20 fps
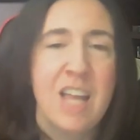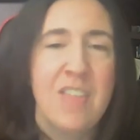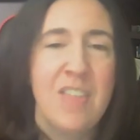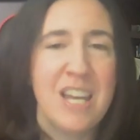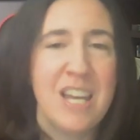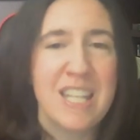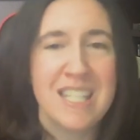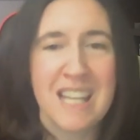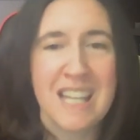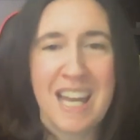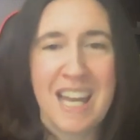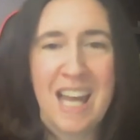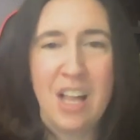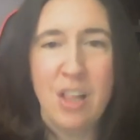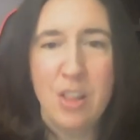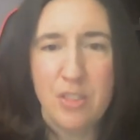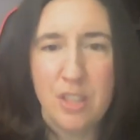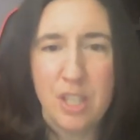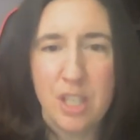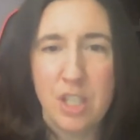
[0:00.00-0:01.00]
That is not
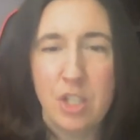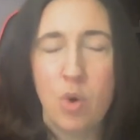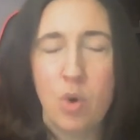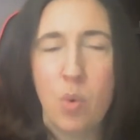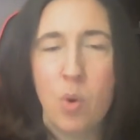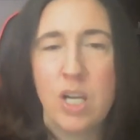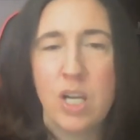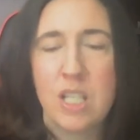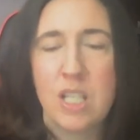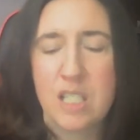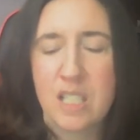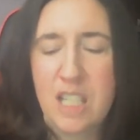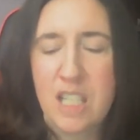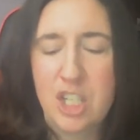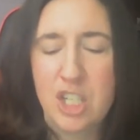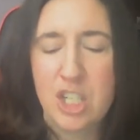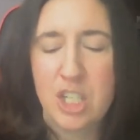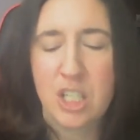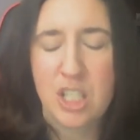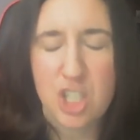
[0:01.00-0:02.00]
healthy. You don't want to
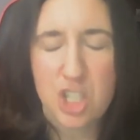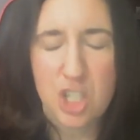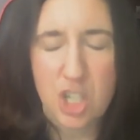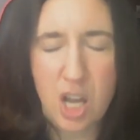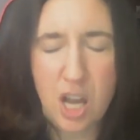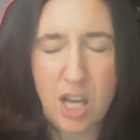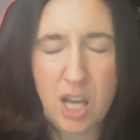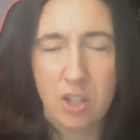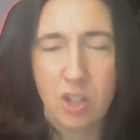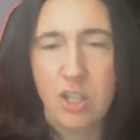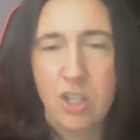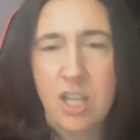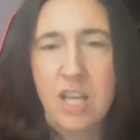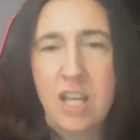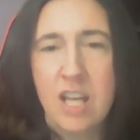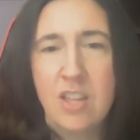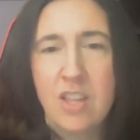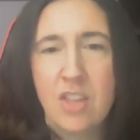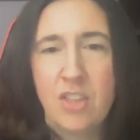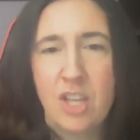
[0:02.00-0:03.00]
teach a child
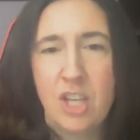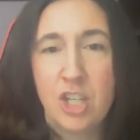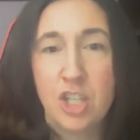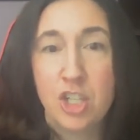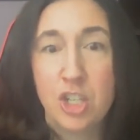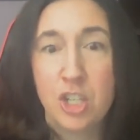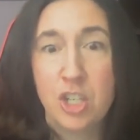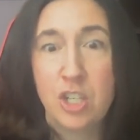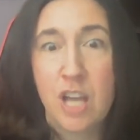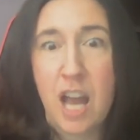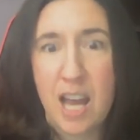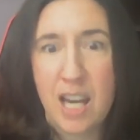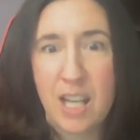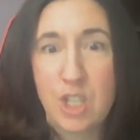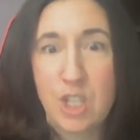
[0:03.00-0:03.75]
that they should not